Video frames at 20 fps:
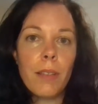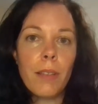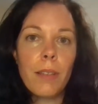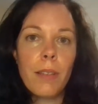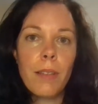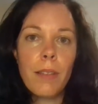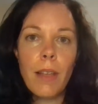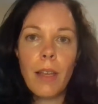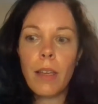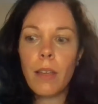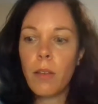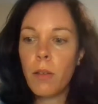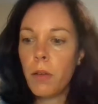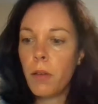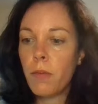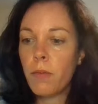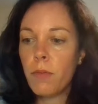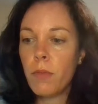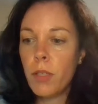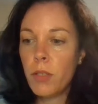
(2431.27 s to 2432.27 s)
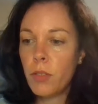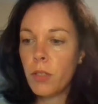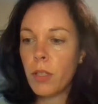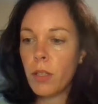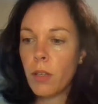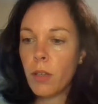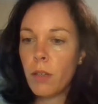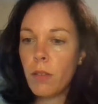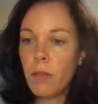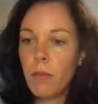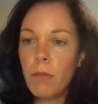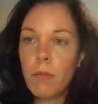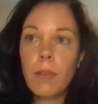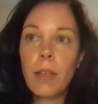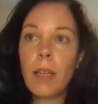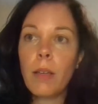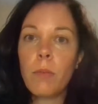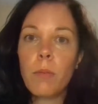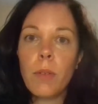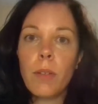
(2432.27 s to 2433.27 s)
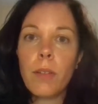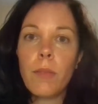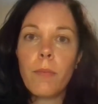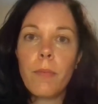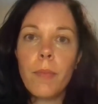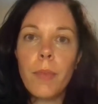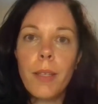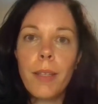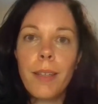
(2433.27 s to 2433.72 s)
It's like, oh, I've reached the goal, now what?